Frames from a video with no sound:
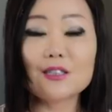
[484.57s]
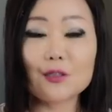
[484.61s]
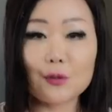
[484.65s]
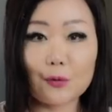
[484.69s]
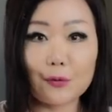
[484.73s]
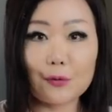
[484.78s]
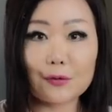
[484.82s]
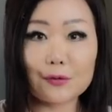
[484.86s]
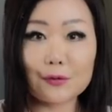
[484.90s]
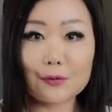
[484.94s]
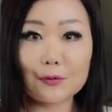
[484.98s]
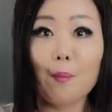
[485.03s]

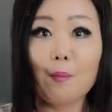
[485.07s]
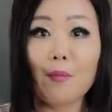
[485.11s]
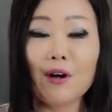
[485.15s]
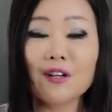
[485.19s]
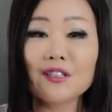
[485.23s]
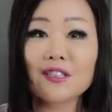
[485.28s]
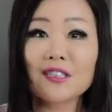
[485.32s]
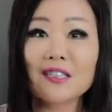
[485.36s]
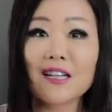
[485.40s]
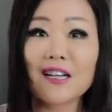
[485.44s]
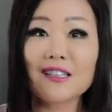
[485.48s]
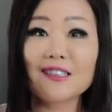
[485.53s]
sauce,
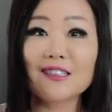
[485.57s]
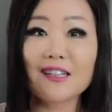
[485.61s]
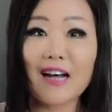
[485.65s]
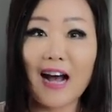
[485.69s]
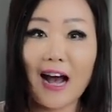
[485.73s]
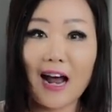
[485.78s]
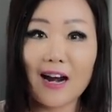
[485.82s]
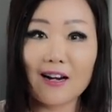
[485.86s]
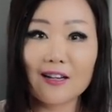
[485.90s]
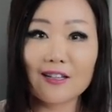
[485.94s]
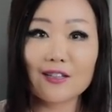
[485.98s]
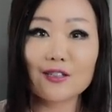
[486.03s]
mustard
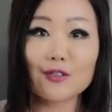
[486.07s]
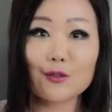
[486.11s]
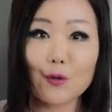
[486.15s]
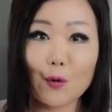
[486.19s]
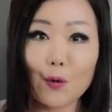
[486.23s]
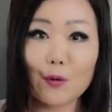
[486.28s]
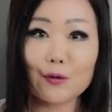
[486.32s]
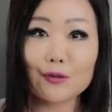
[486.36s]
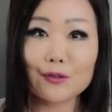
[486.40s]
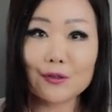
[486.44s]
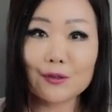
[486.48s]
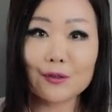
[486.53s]
garlic
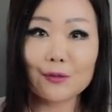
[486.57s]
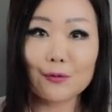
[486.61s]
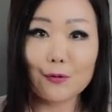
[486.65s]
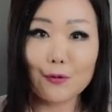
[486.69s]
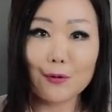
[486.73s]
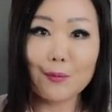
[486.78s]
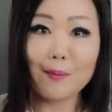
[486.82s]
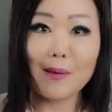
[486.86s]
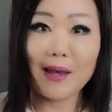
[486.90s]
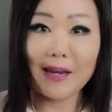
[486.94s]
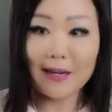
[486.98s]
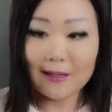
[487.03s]
sauce
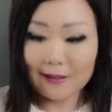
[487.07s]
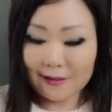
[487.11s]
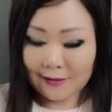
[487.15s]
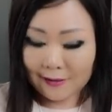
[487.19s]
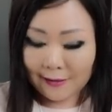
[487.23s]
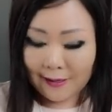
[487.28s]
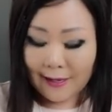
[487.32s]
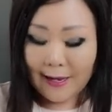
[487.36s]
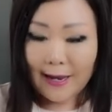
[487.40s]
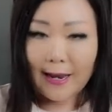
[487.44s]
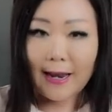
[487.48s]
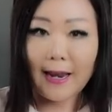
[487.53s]
we made.
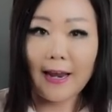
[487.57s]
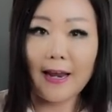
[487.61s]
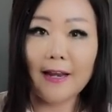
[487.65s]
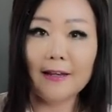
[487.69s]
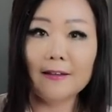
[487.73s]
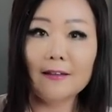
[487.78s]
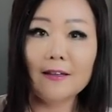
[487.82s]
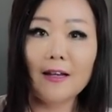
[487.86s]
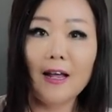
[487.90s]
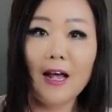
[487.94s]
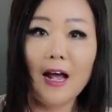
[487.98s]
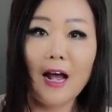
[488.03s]

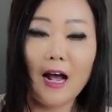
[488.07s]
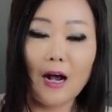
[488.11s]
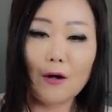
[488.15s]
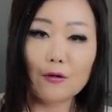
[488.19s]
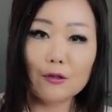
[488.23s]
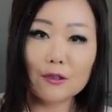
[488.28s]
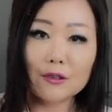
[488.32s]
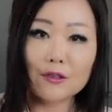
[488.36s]
And I'll